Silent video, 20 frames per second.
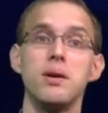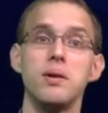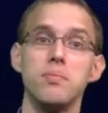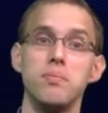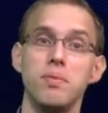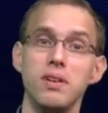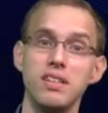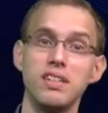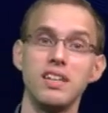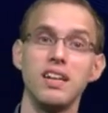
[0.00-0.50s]

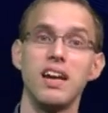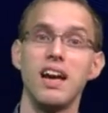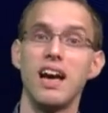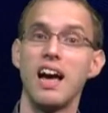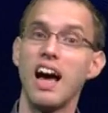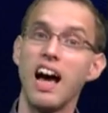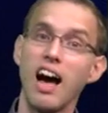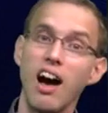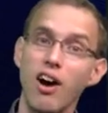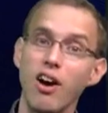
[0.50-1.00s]
But
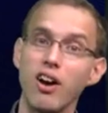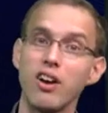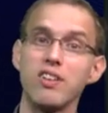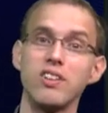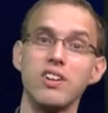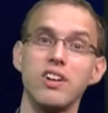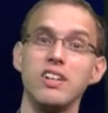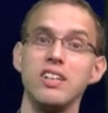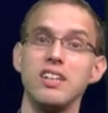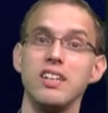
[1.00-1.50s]
how are we
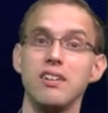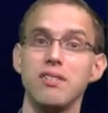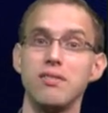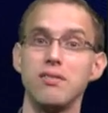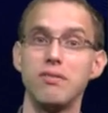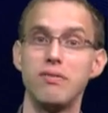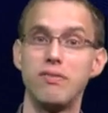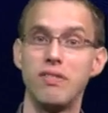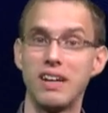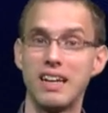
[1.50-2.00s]
going to
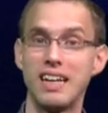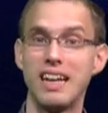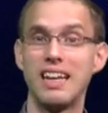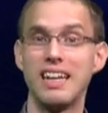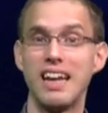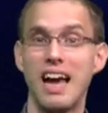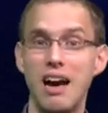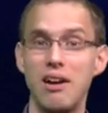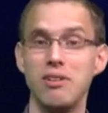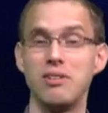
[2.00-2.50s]
figure that
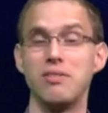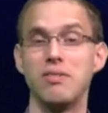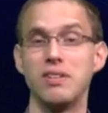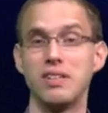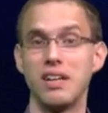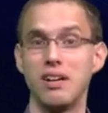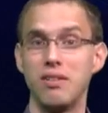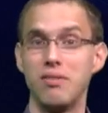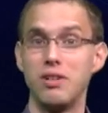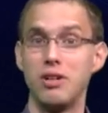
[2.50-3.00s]
out? What
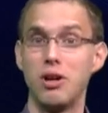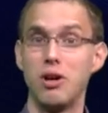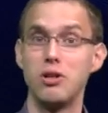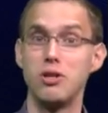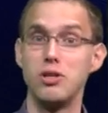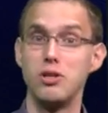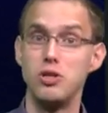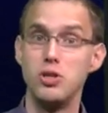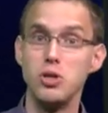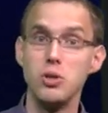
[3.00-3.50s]
are we going
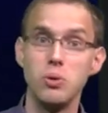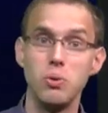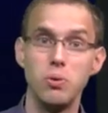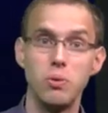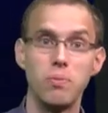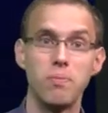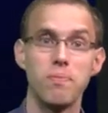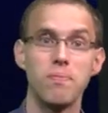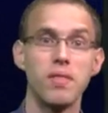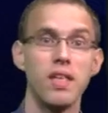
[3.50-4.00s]
to do?
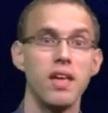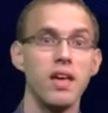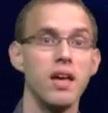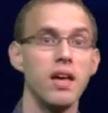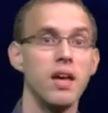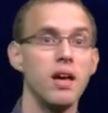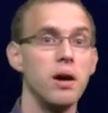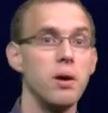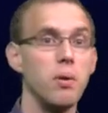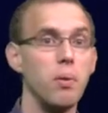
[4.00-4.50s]

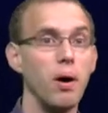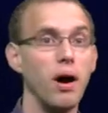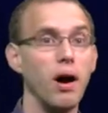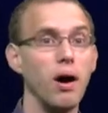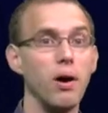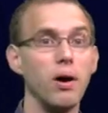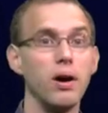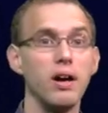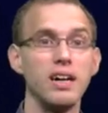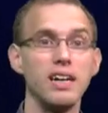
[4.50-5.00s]
Well,
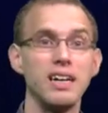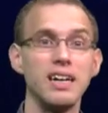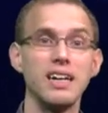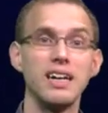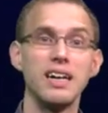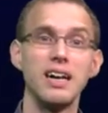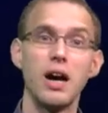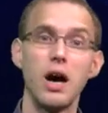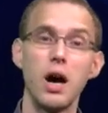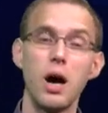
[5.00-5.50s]

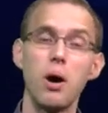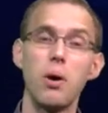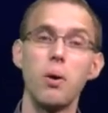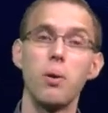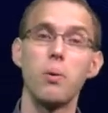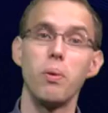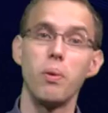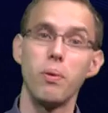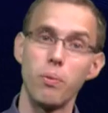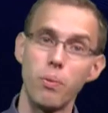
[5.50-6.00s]

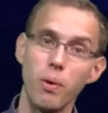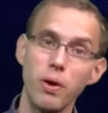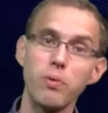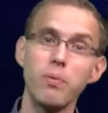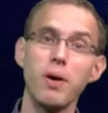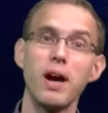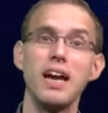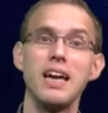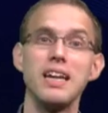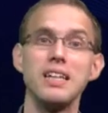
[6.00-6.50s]
one
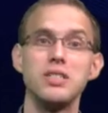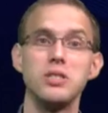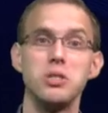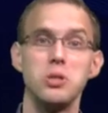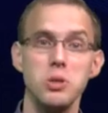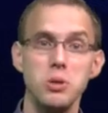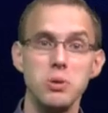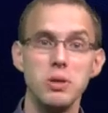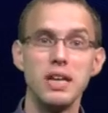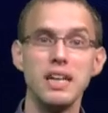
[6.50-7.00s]
way to
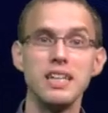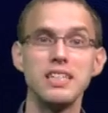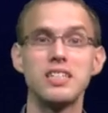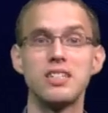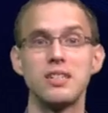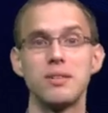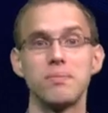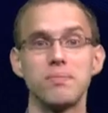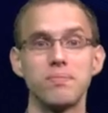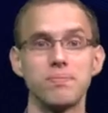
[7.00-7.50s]
do
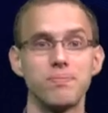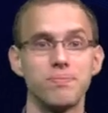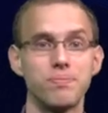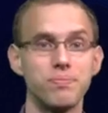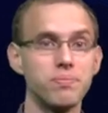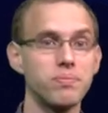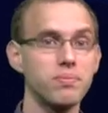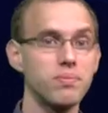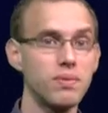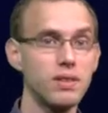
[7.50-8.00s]
this,
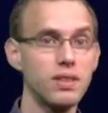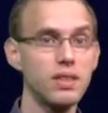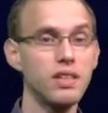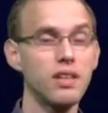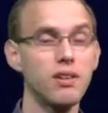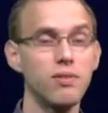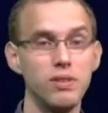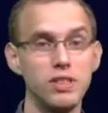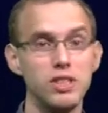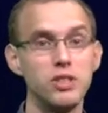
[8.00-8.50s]

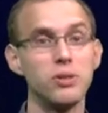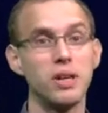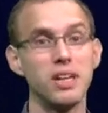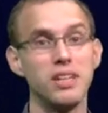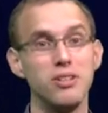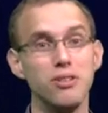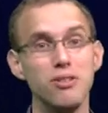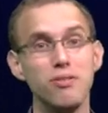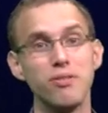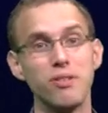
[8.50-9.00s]
which you can
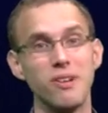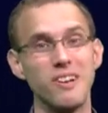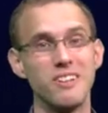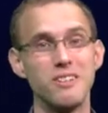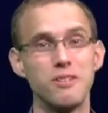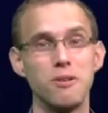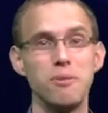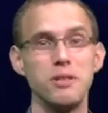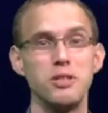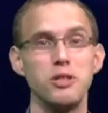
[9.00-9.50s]
do for
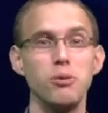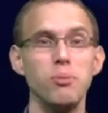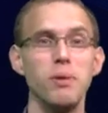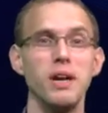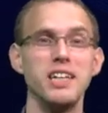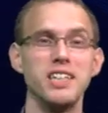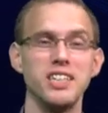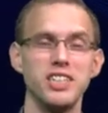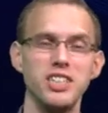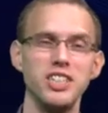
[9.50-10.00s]
2 by 2
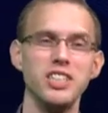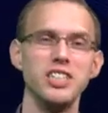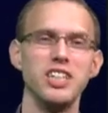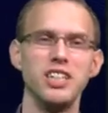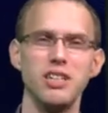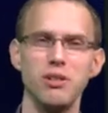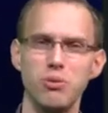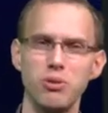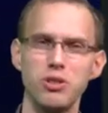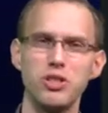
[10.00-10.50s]
matrices, and
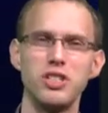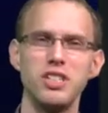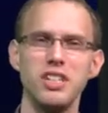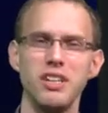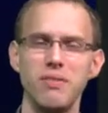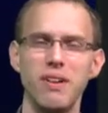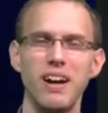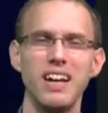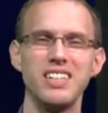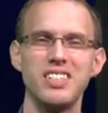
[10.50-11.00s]
you will see
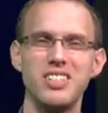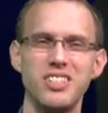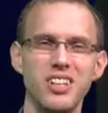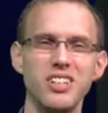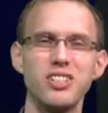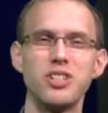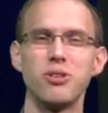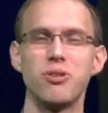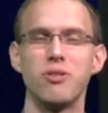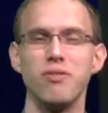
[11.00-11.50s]
why it's not
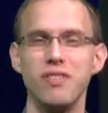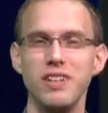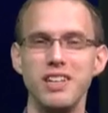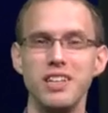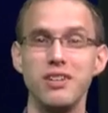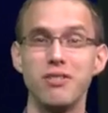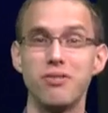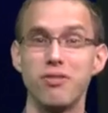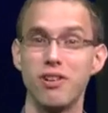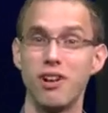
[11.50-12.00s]
so
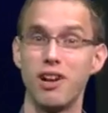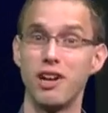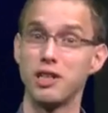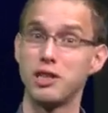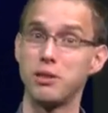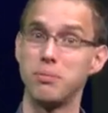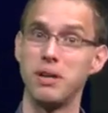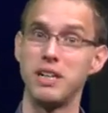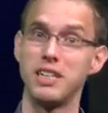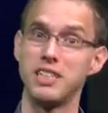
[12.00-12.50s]
convenient for larger
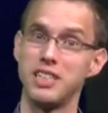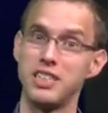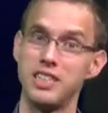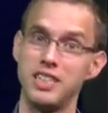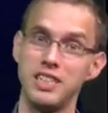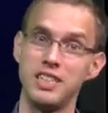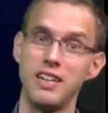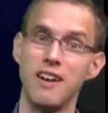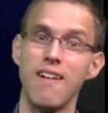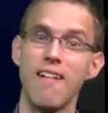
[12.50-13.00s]

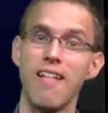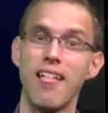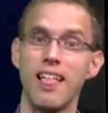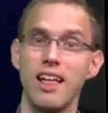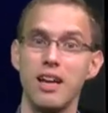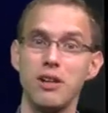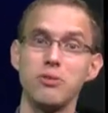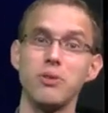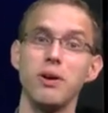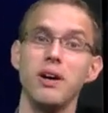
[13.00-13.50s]
matrices
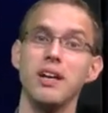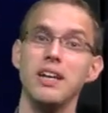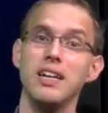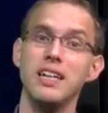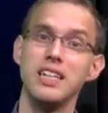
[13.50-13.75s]
as well.